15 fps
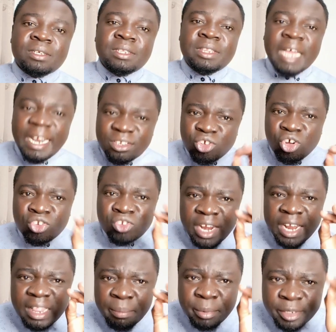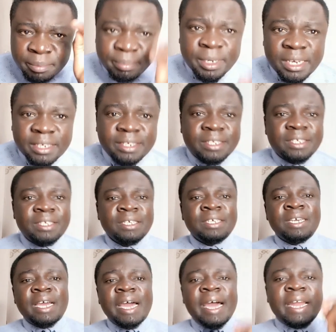That is also another possibility,
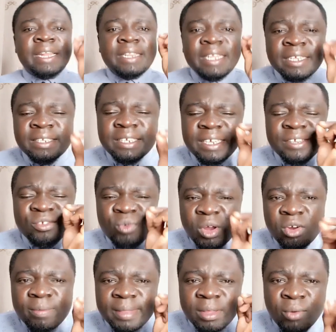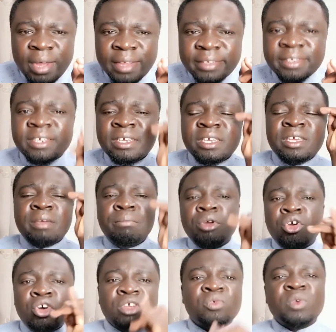and this is one of the worst,
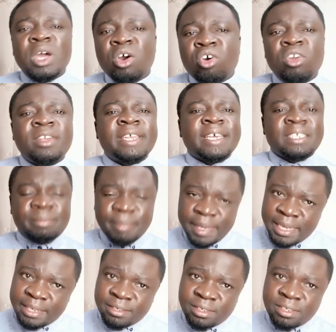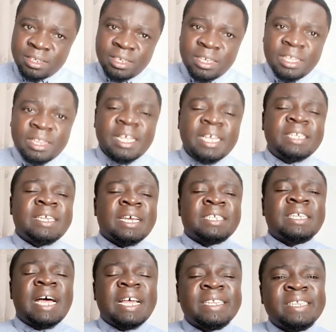because we are all taxpayers. They
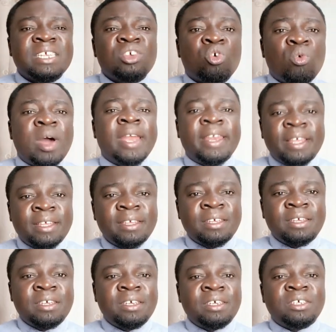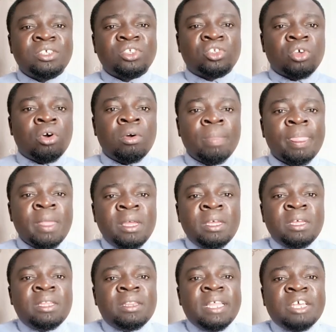tax us equally. So
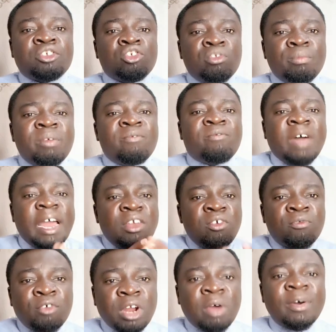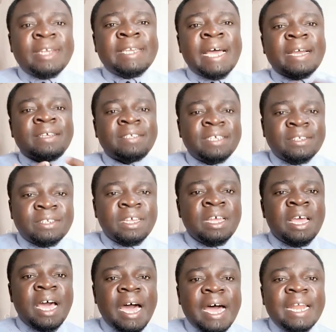there should be value for our
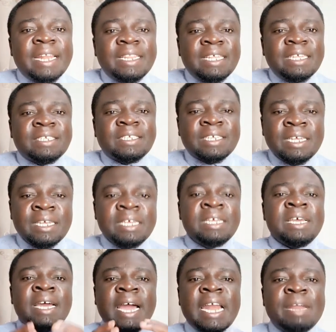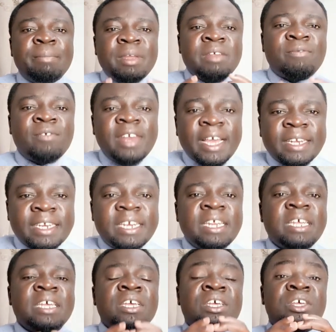taxes, and this can be
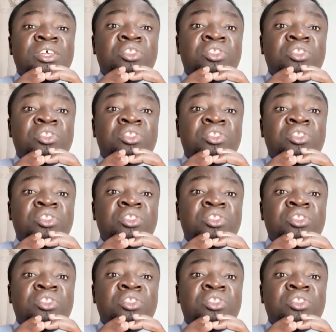reflected